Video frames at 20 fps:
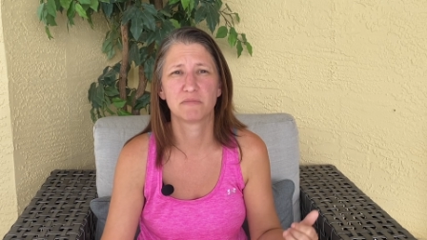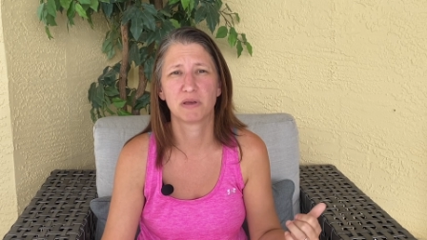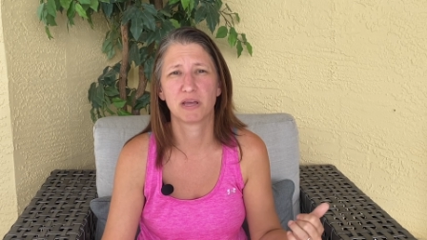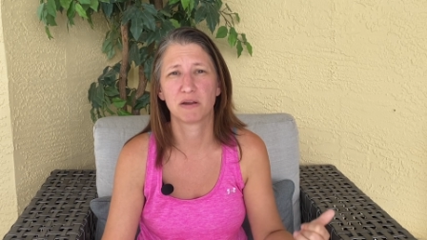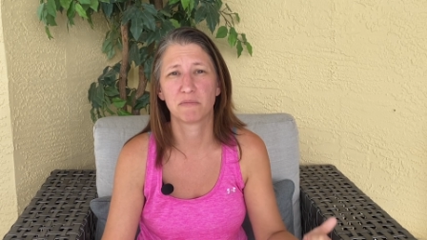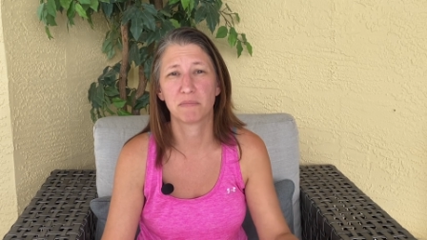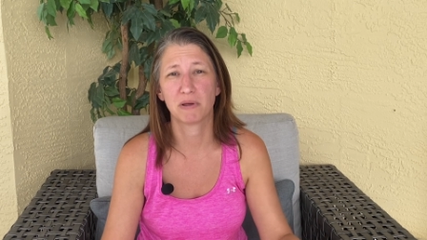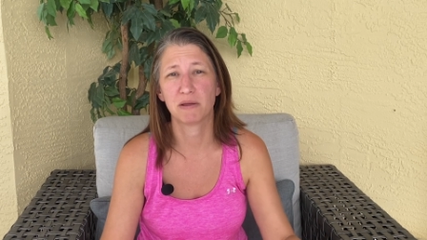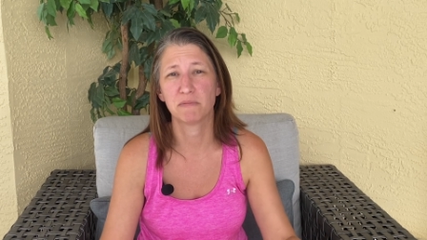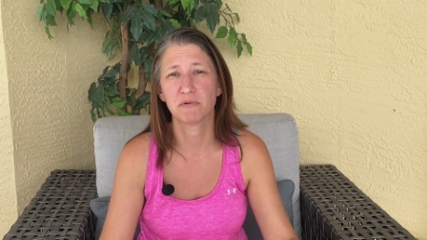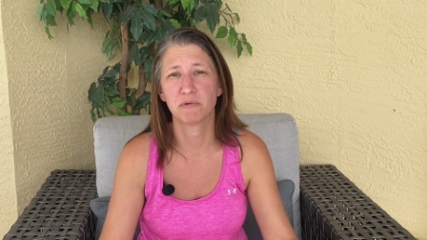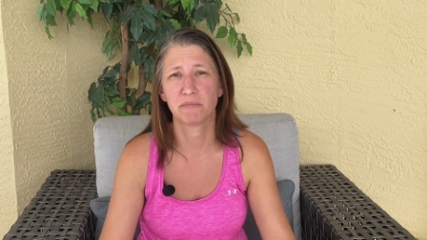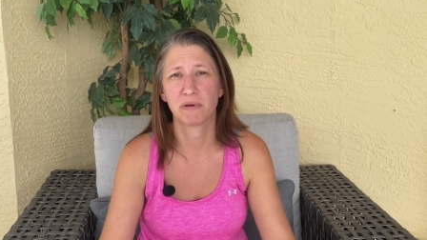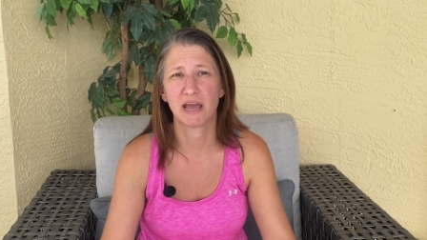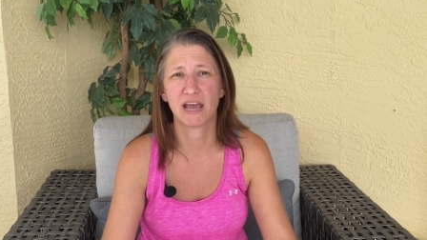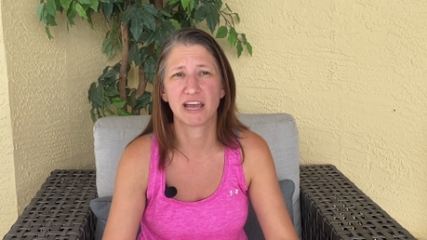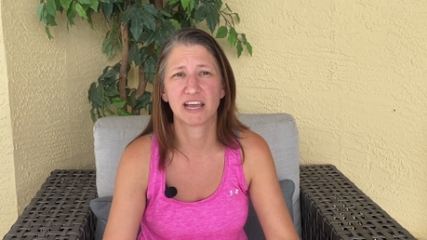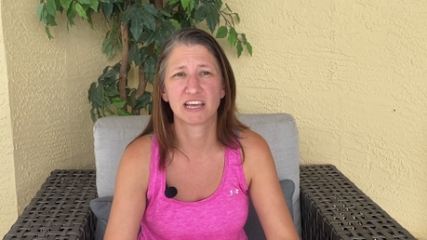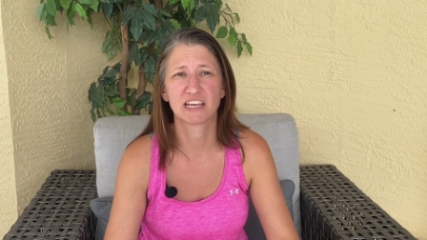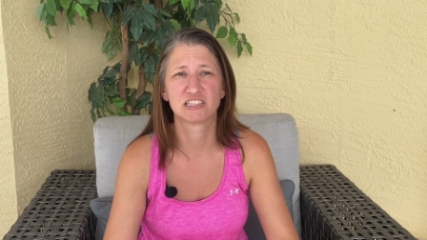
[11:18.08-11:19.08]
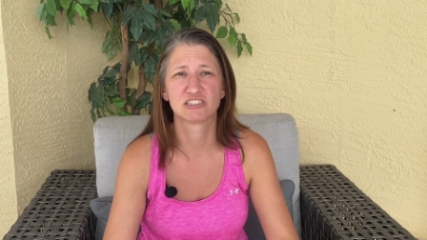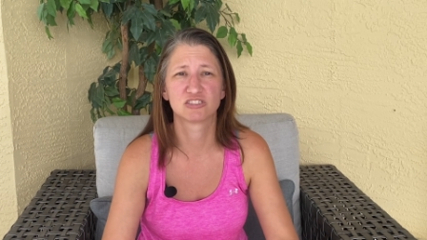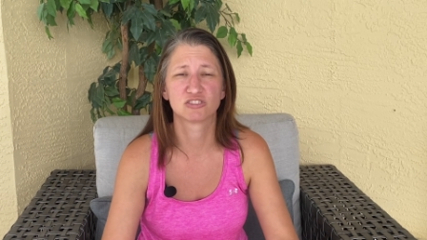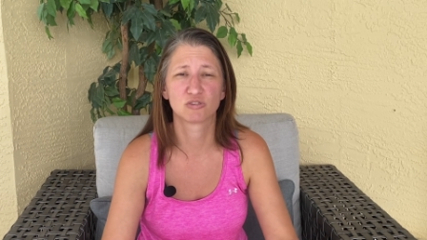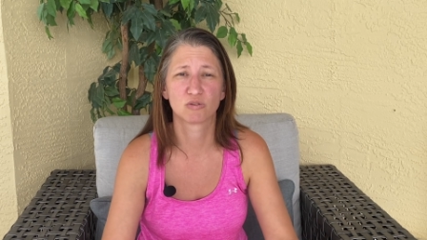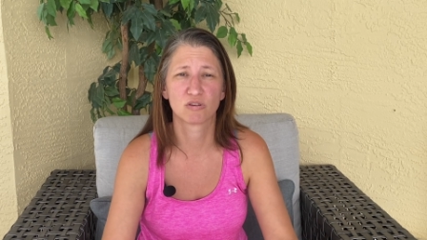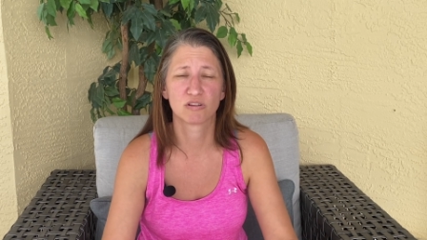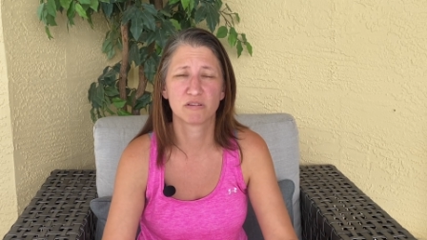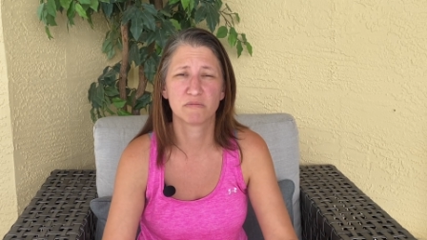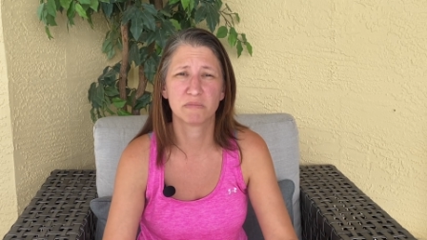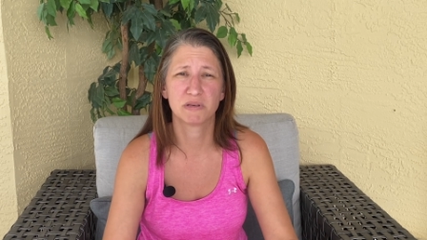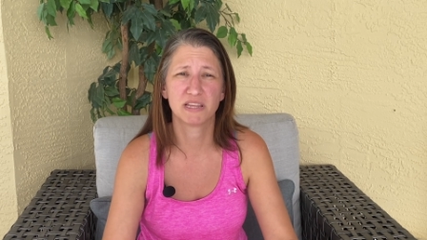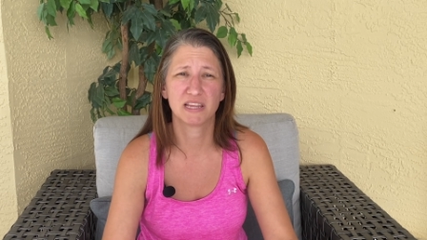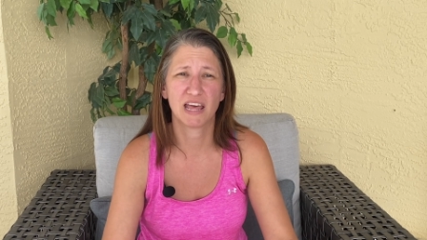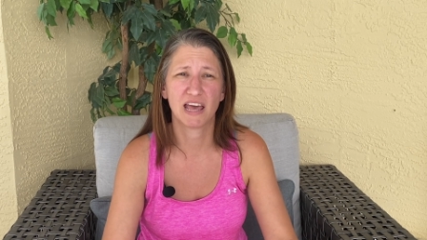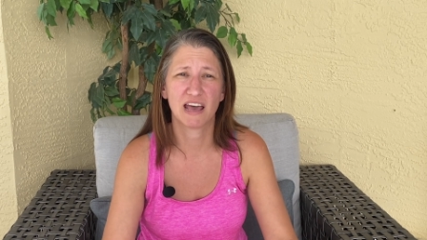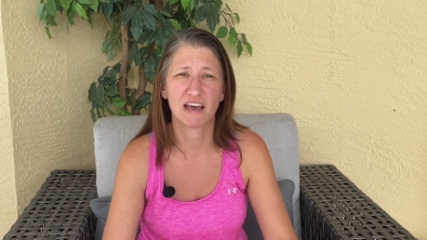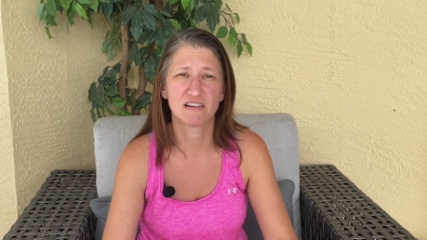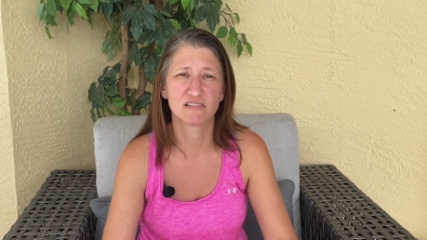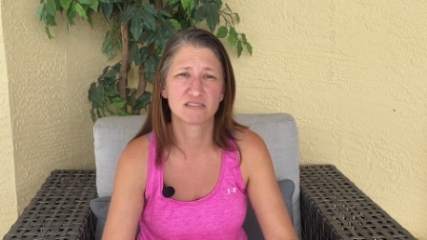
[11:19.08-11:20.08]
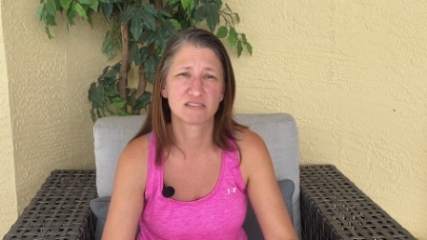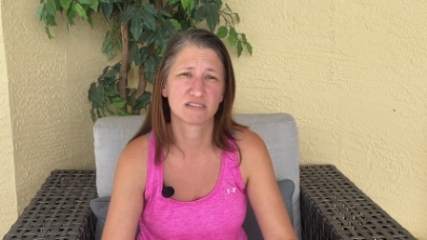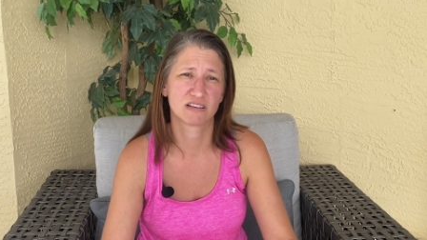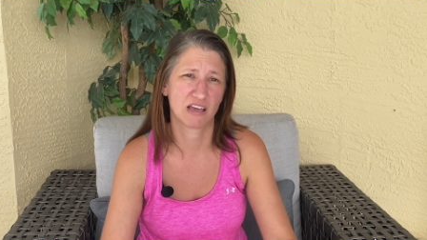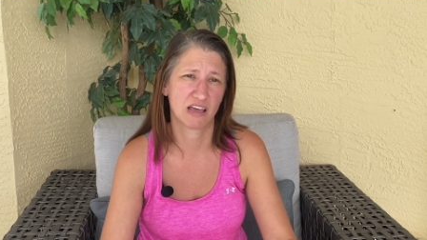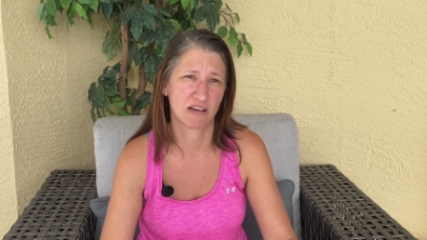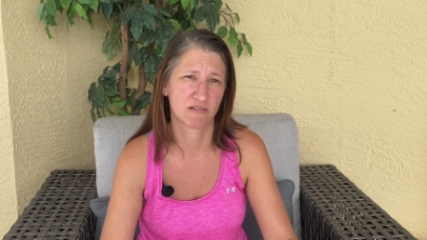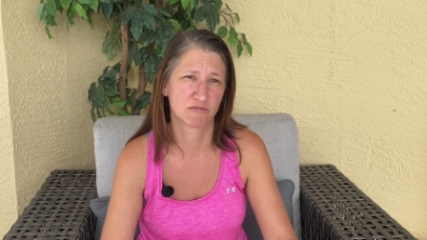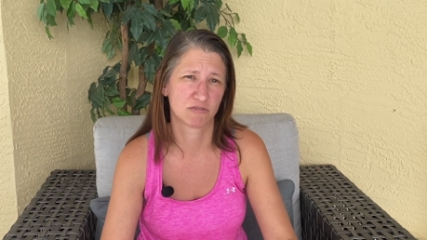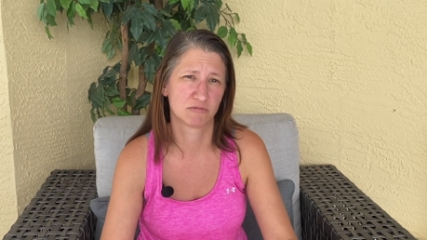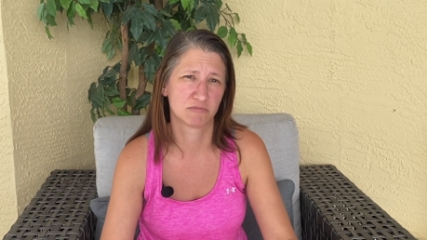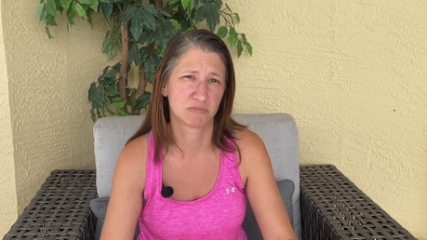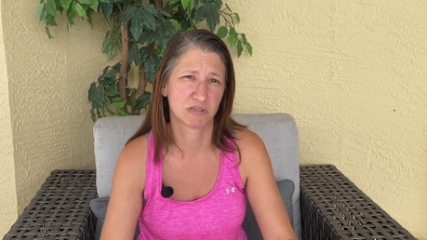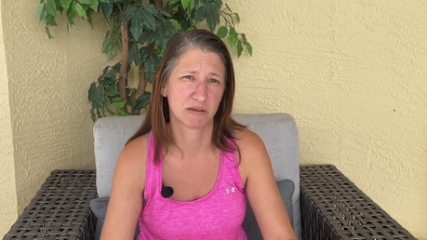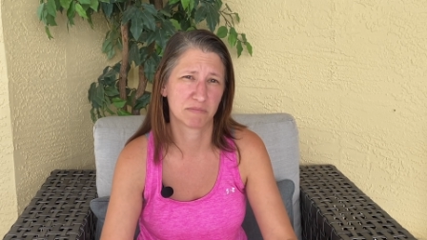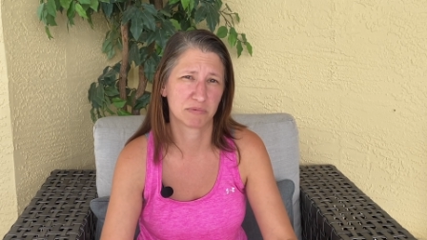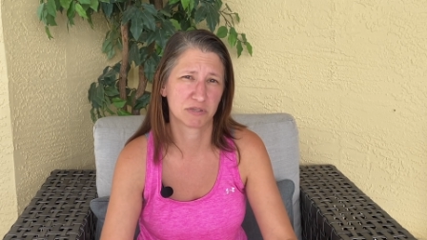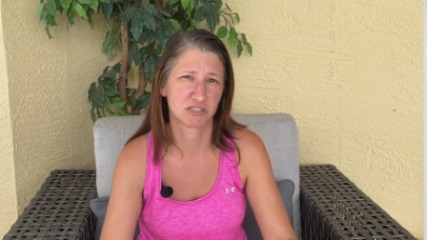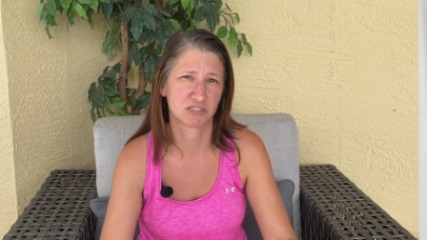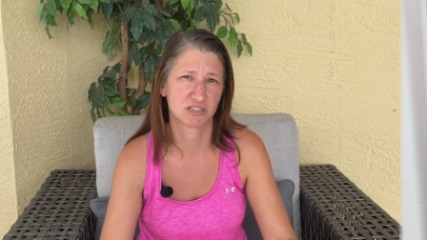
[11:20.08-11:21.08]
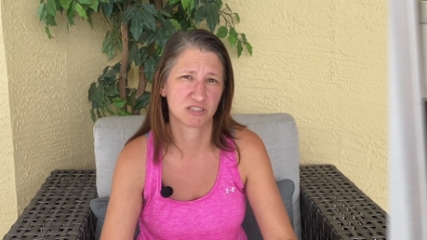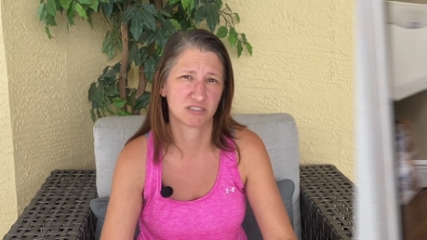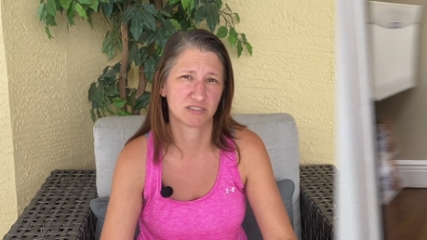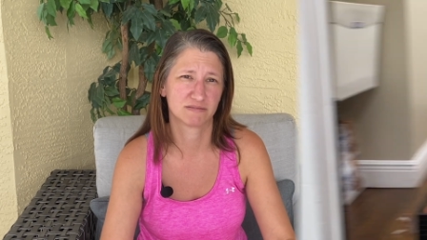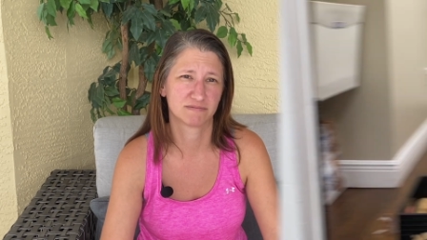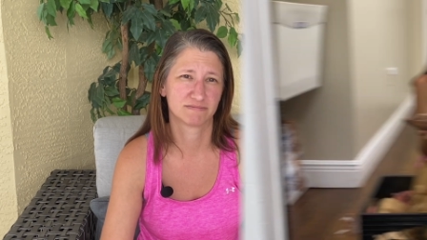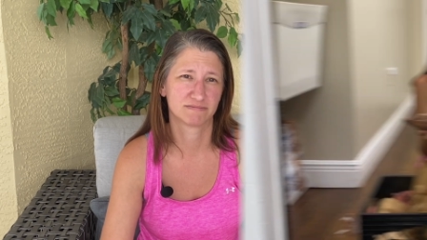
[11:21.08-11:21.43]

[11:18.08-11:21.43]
in a paper bag and store them in the house at room temperature.